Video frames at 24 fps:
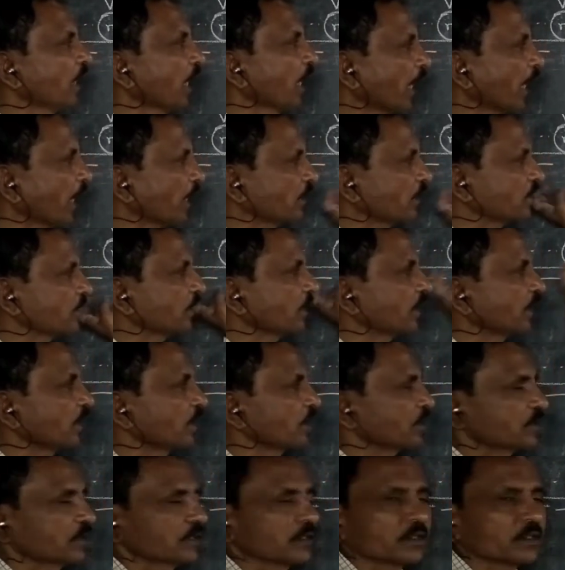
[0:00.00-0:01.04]

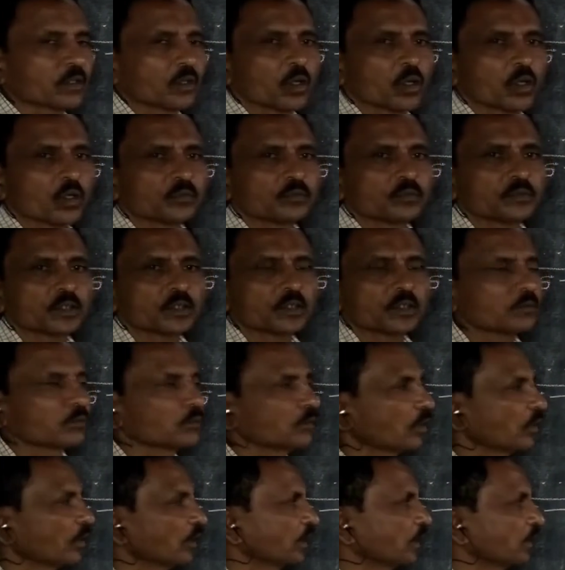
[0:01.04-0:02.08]
acceleration of the
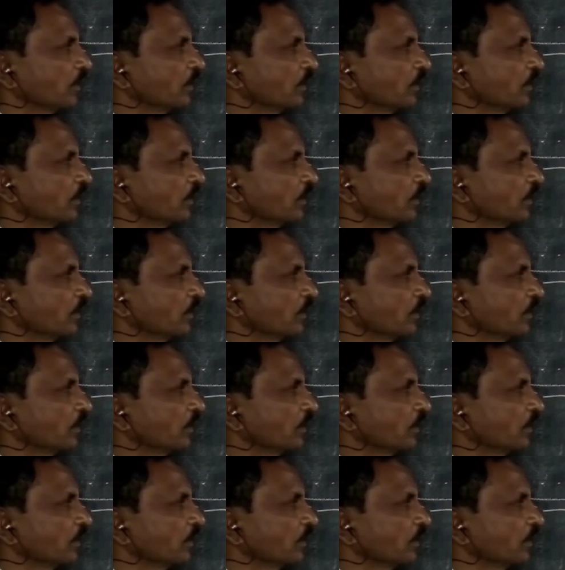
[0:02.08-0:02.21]
body,